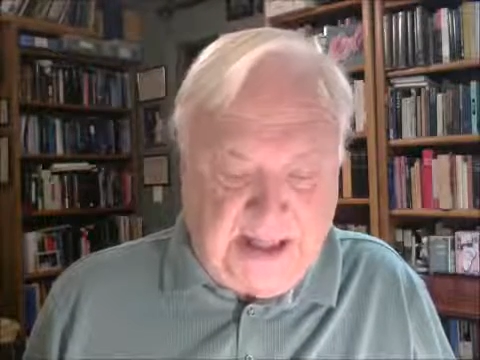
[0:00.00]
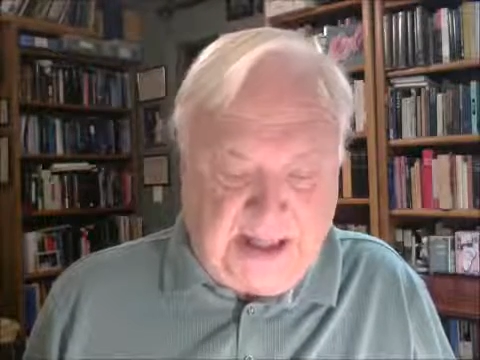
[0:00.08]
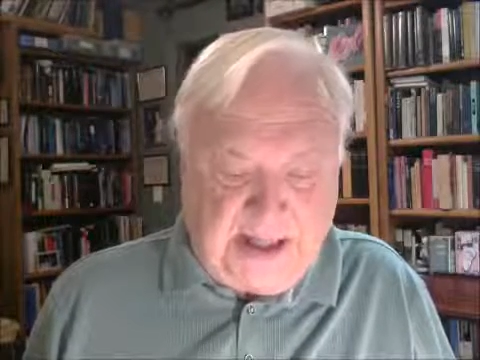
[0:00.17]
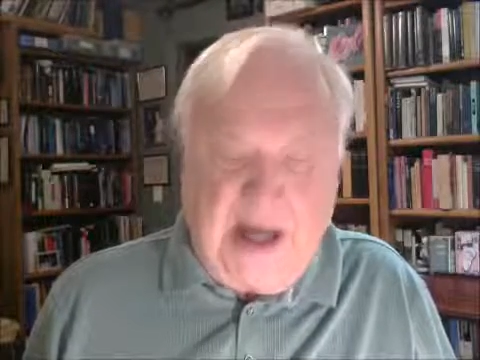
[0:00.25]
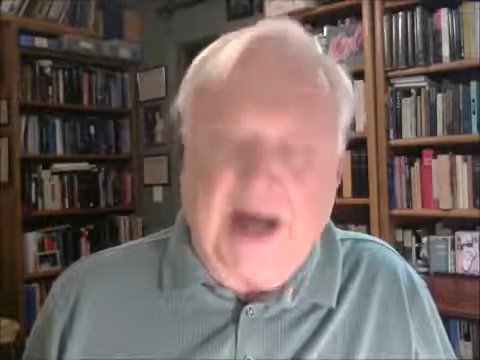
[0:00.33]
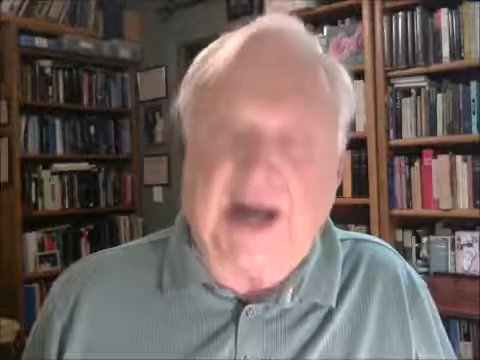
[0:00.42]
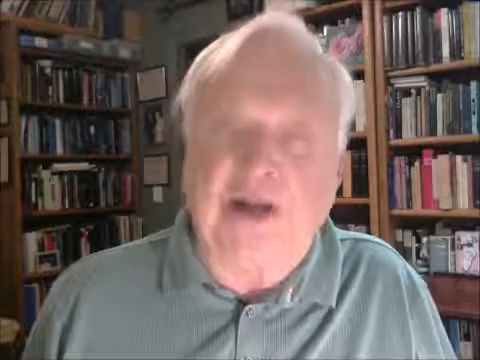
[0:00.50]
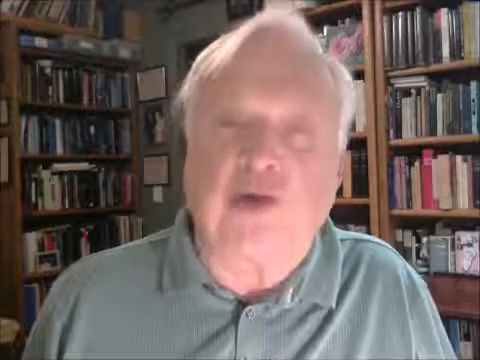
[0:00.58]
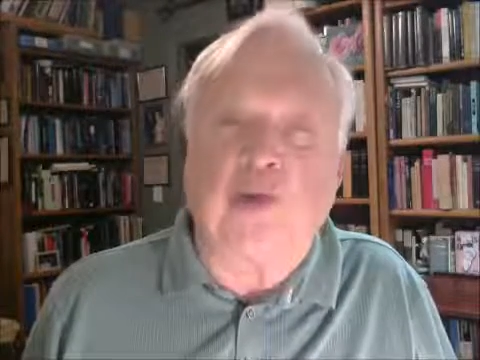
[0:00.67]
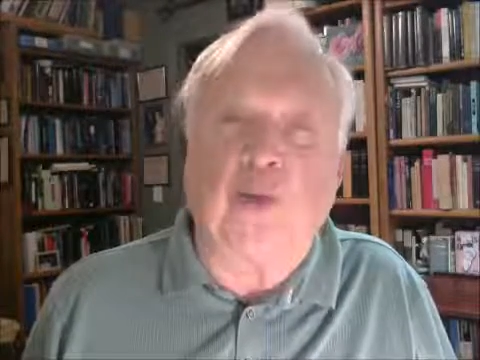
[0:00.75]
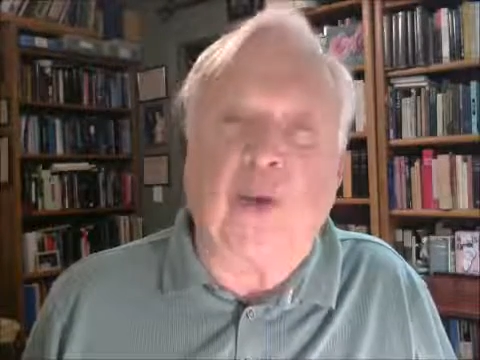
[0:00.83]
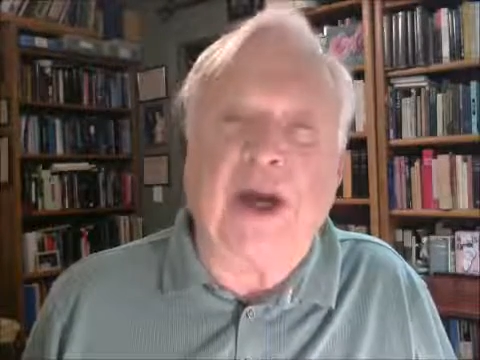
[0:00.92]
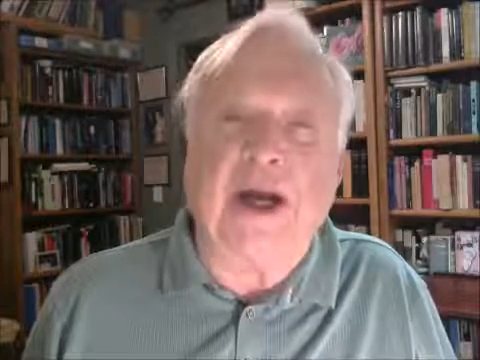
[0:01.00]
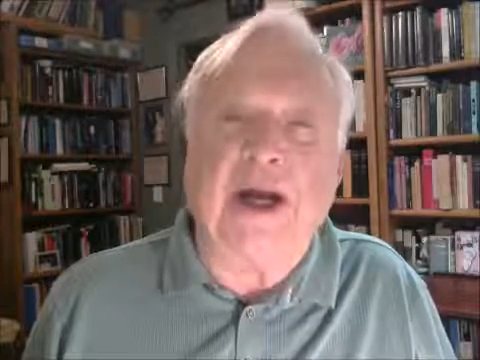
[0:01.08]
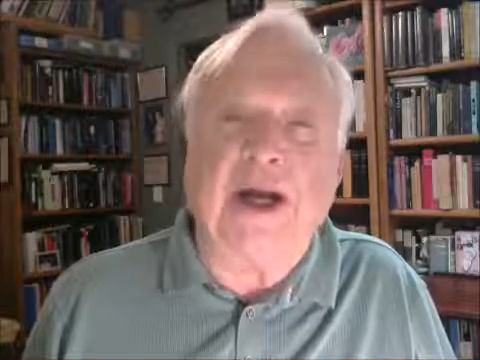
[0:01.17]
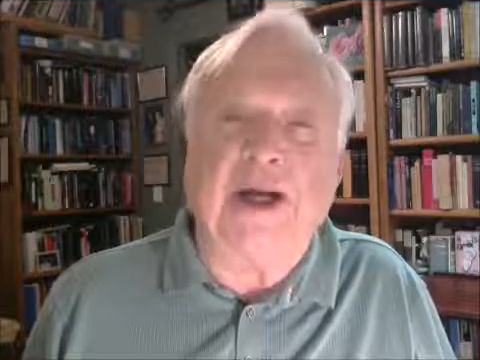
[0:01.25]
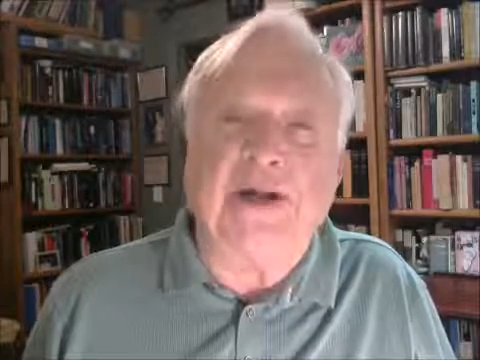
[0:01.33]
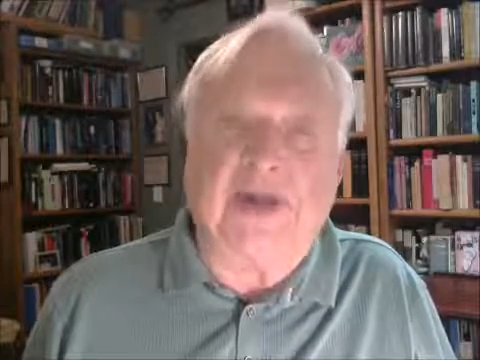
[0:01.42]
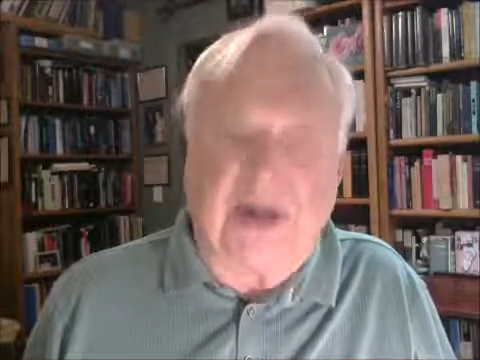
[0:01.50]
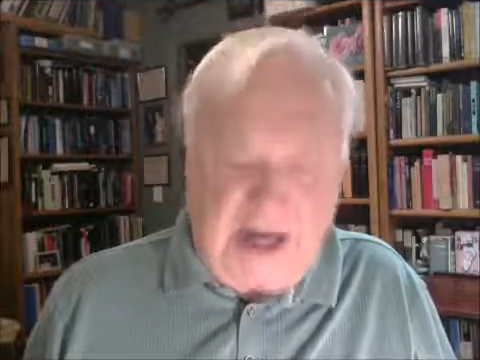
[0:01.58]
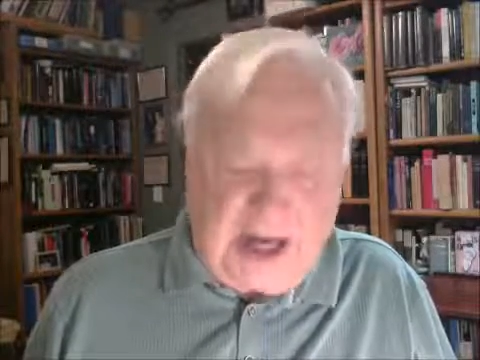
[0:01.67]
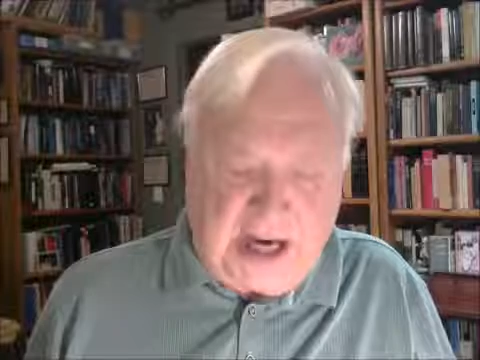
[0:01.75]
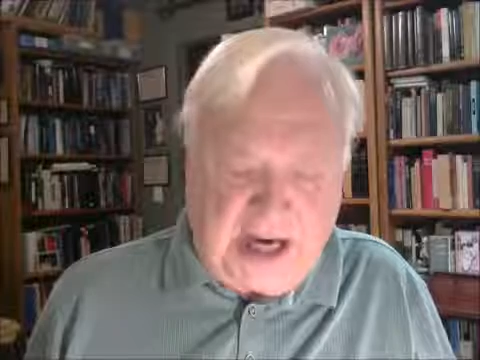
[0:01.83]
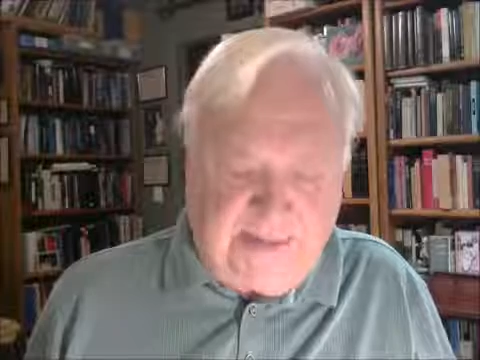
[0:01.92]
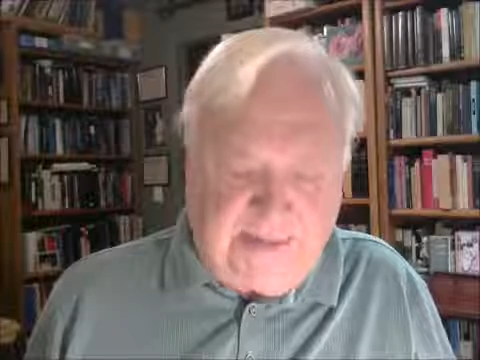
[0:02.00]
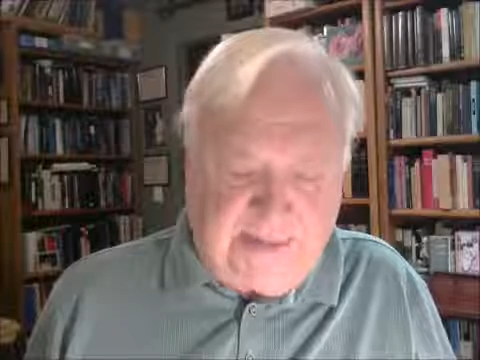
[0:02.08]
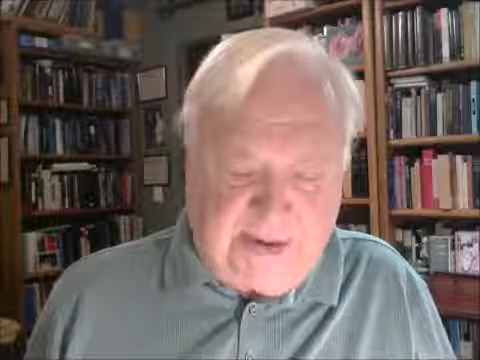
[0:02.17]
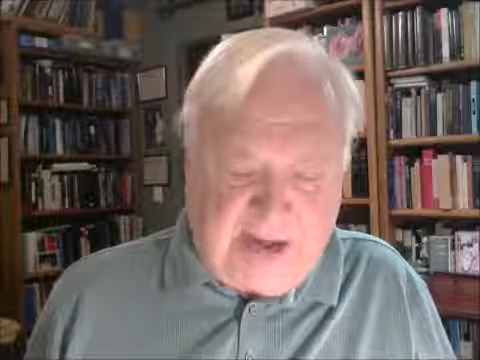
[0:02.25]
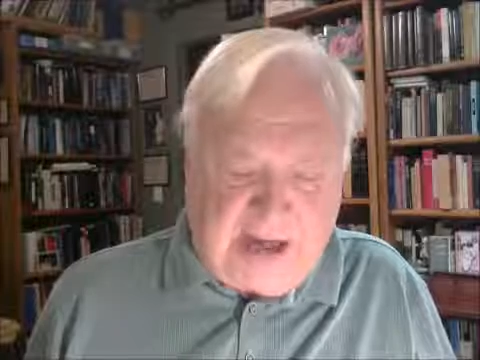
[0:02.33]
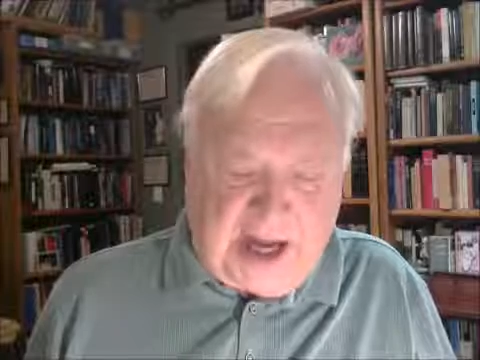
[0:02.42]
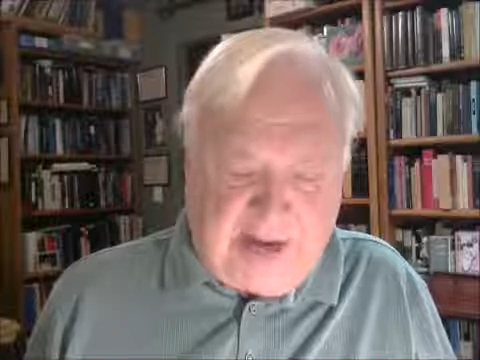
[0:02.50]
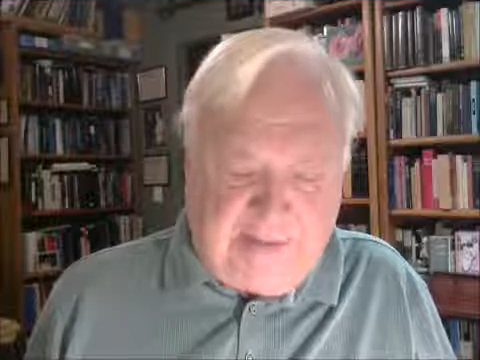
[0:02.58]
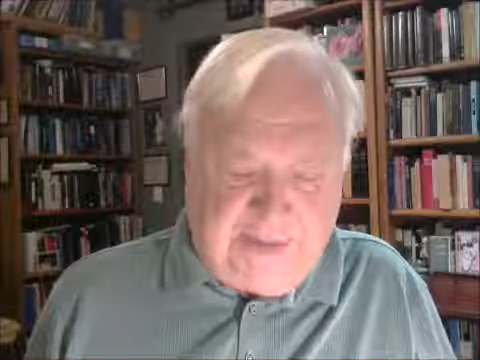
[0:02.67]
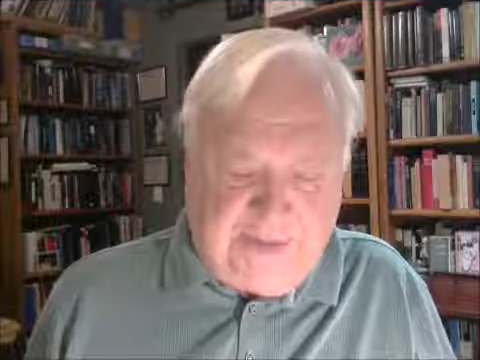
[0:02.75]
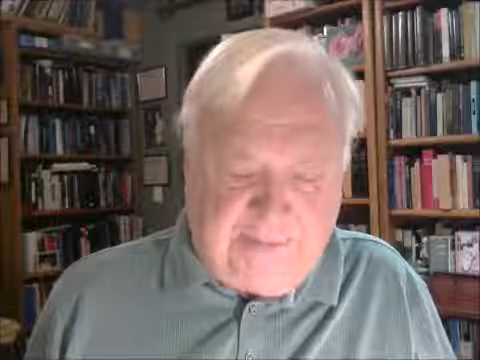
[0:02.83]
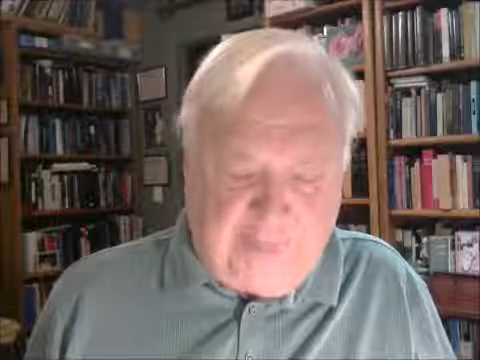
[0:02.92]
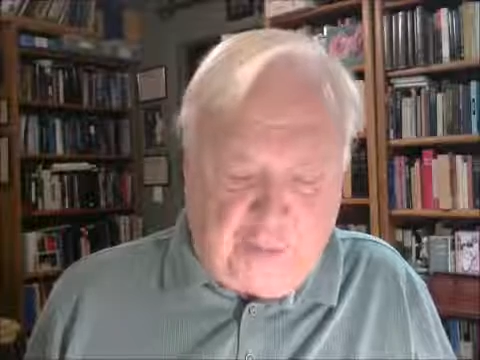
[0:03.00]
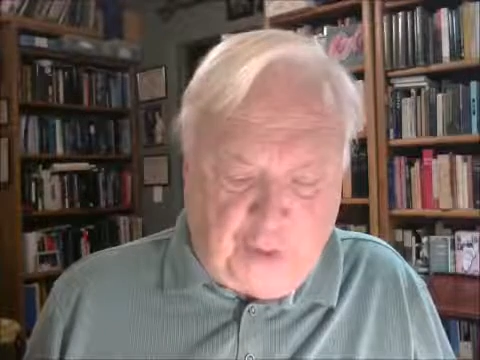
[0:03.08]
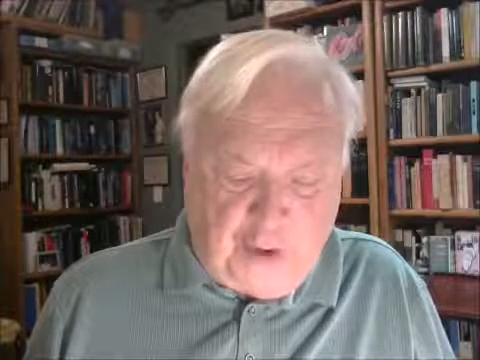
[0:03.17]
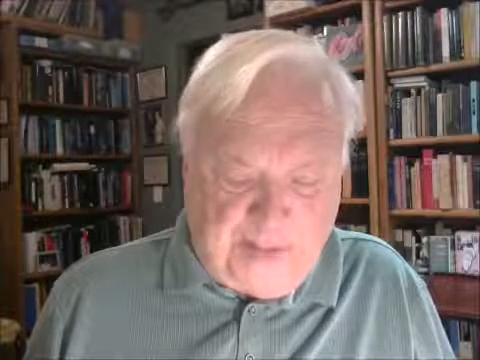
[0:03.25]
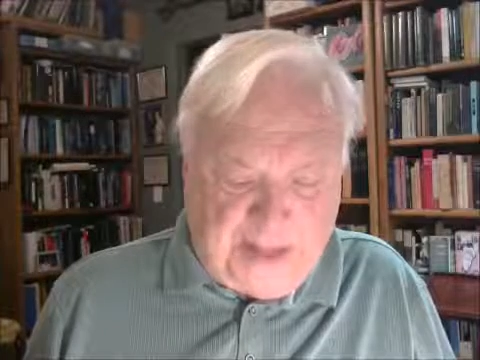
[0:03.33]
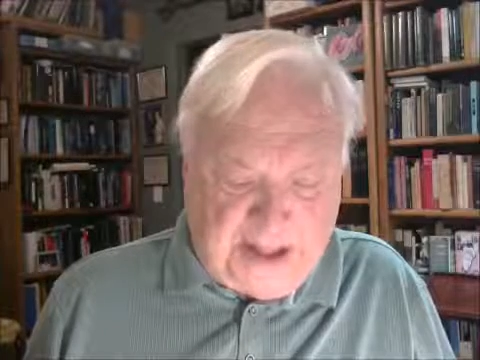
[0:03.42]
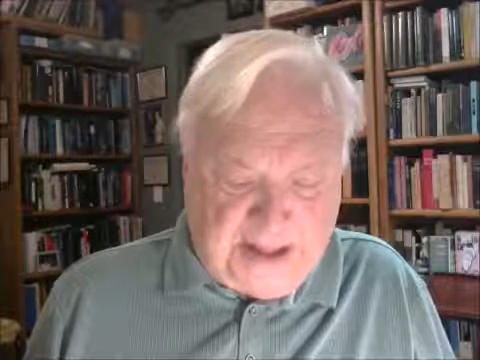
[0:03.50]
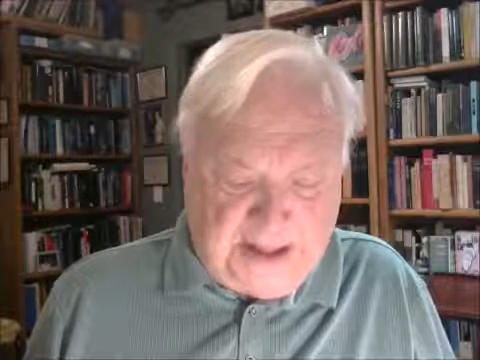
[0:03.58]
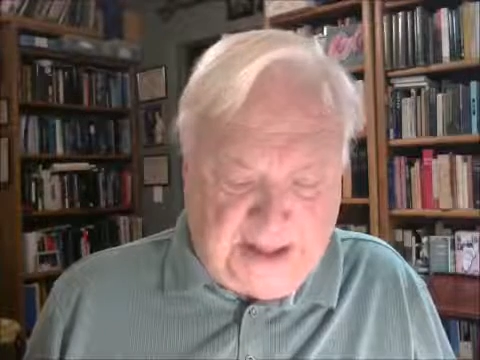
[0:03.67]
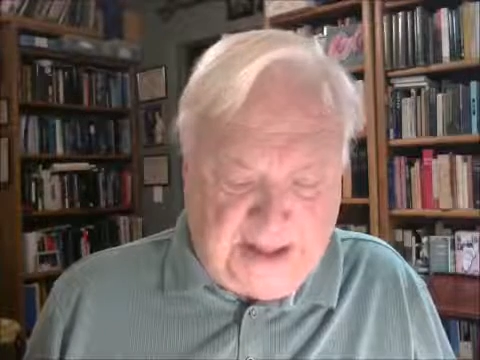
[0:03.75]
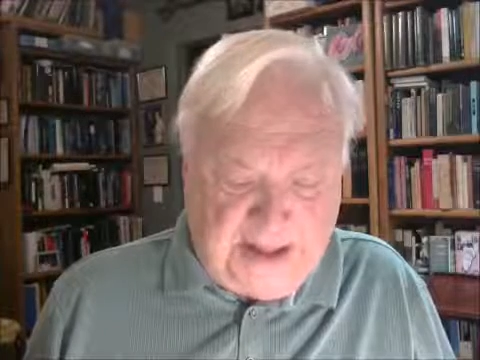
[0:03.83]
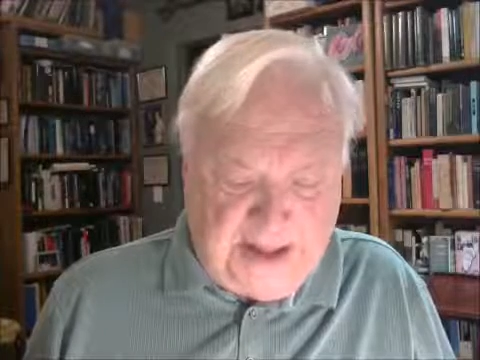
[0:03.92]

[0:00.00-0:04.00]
God's way to lie before me,